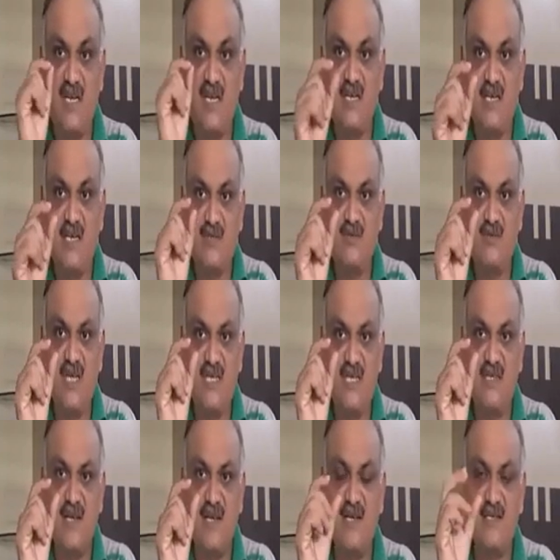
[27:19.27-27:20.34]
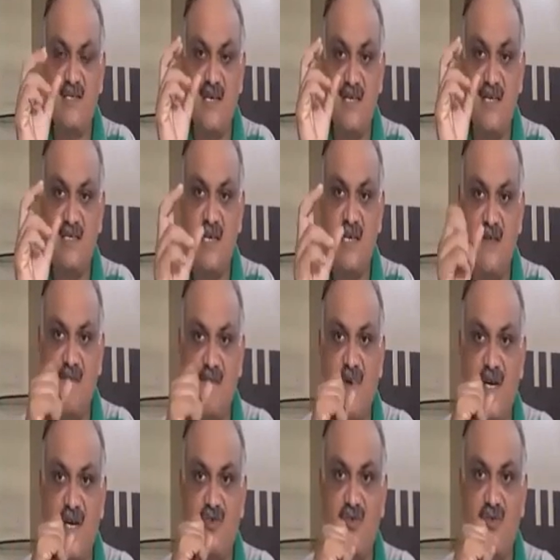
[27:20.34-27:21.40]
But it gives distress,
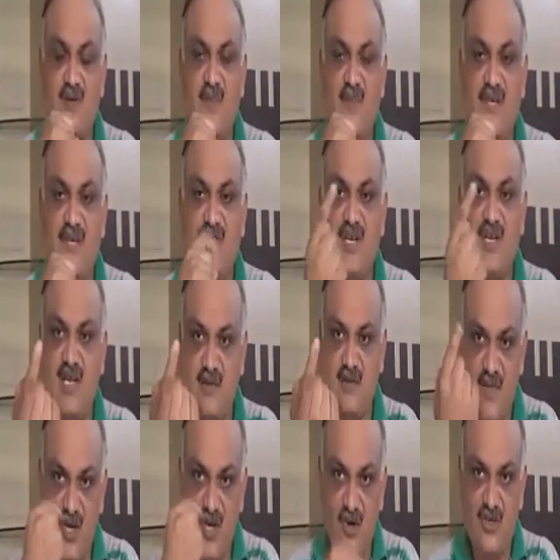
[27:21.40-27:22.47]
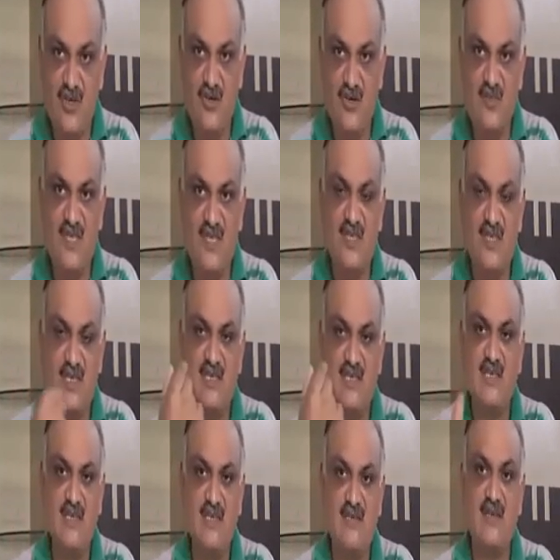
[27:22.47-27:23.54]
discomfort to the patient, and because of this
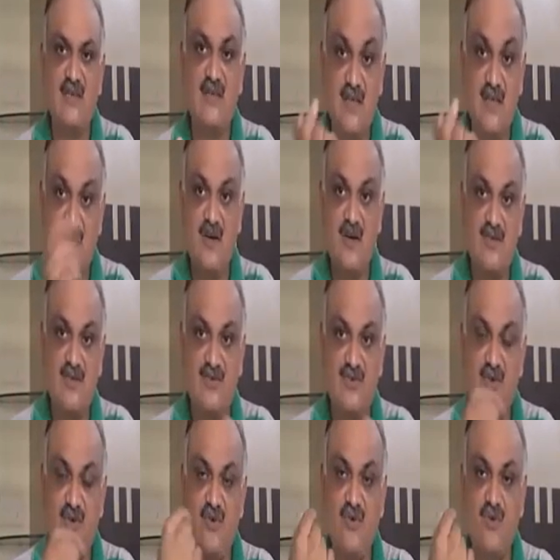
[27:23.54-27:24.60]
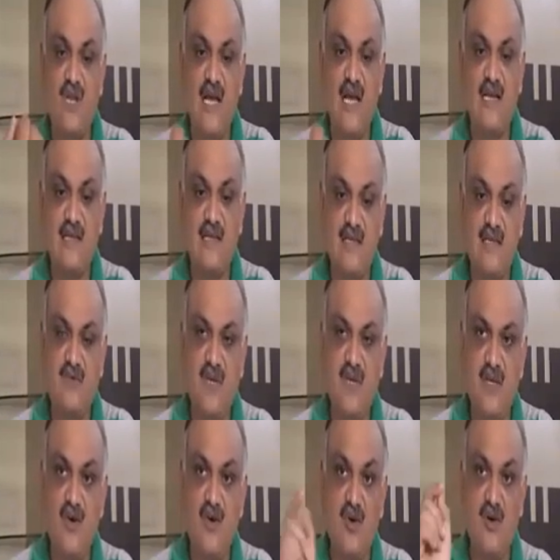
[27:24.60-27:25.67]
reason, they also know like this
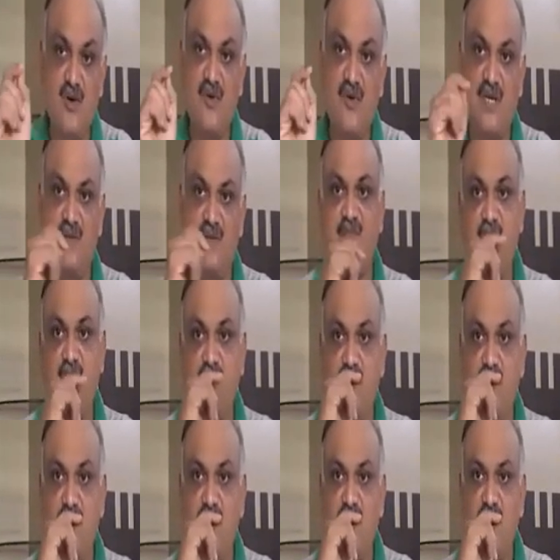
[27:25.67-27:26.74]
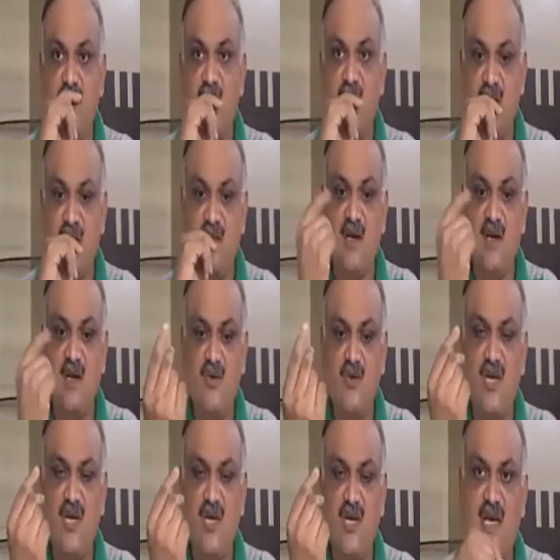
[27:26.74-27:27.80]
will go away. The
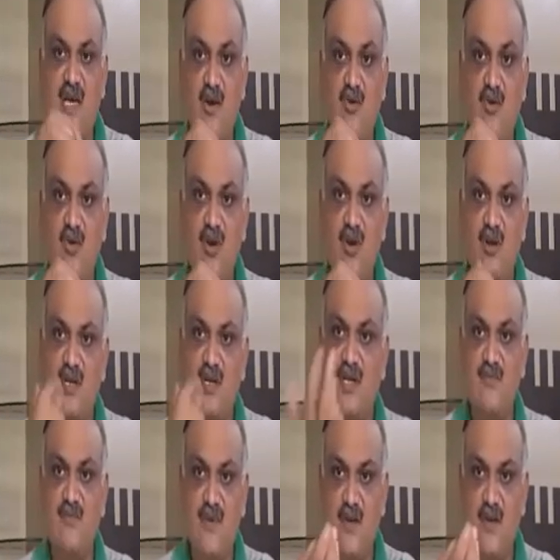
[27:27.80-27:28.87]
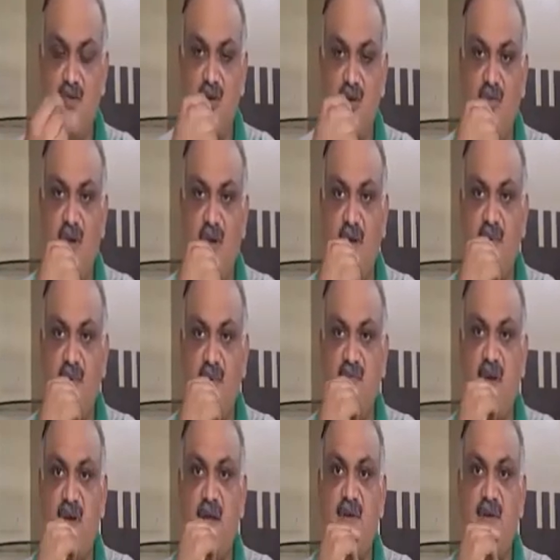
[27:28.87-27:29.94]
coryza cold, it will go away
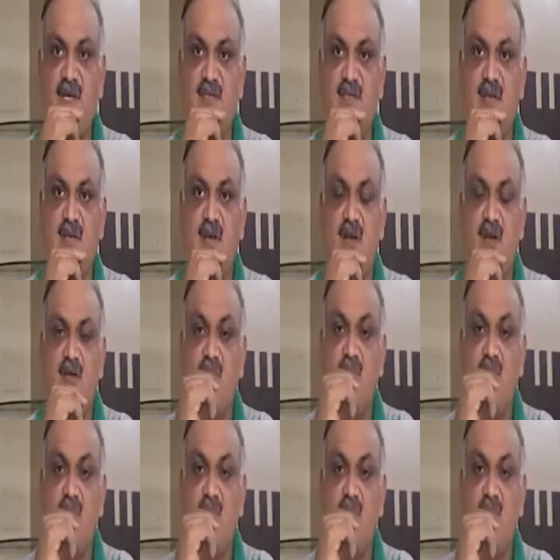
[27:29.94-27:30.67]
after 5 days.